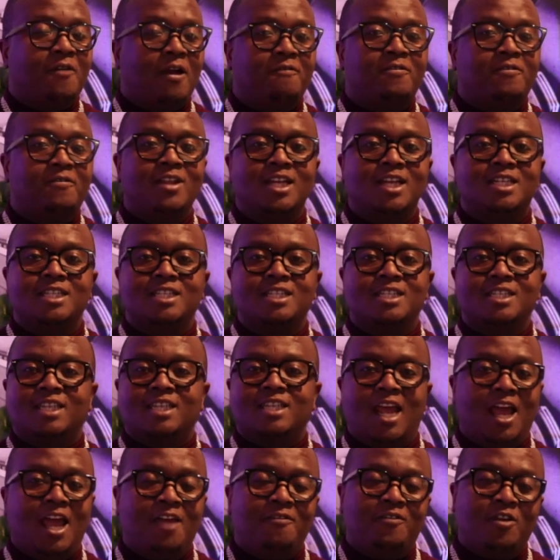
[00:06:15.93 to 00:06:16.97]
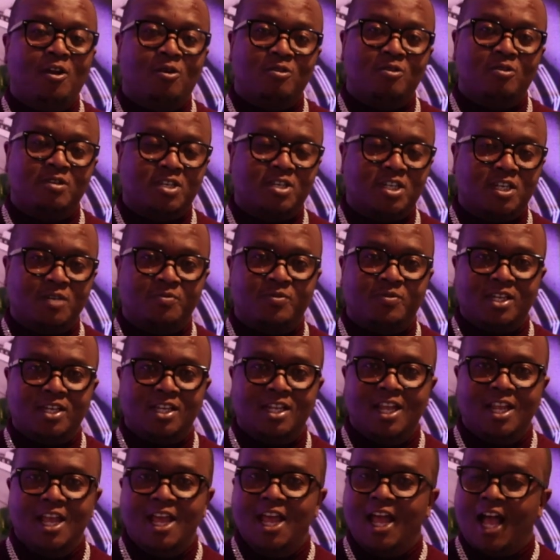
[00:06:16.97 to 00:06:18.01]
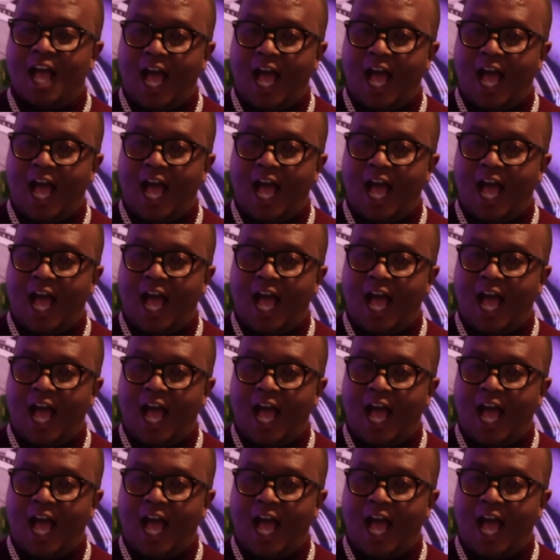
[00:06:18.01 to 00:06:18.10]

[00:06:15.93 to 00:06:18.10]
affiliation links that I have here on the description.